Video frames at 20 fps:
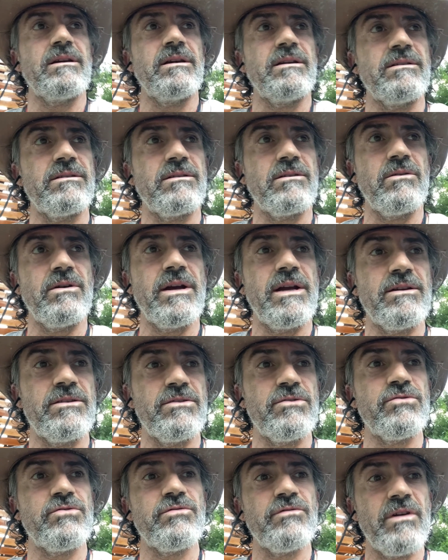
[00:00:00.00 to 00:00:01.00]
and so I had to
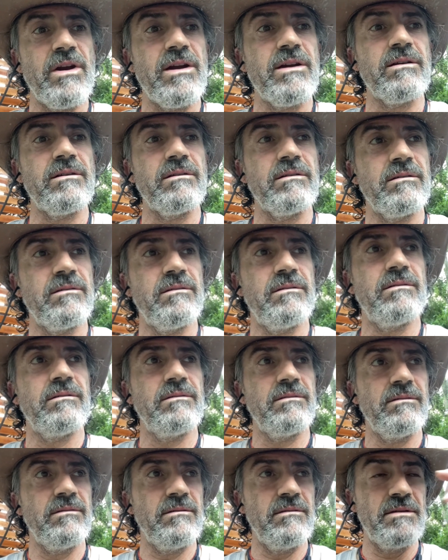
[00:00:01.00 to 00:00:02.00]
drain
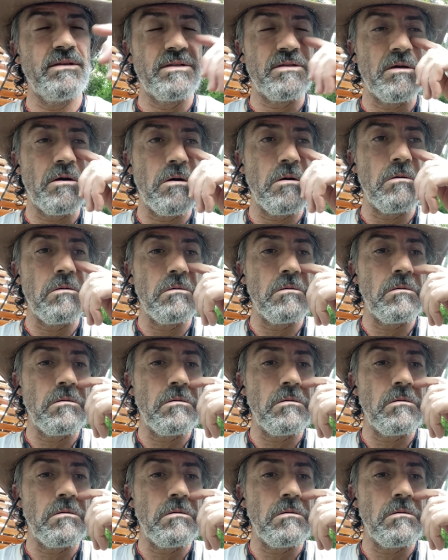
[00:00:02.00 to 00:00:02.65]
this whole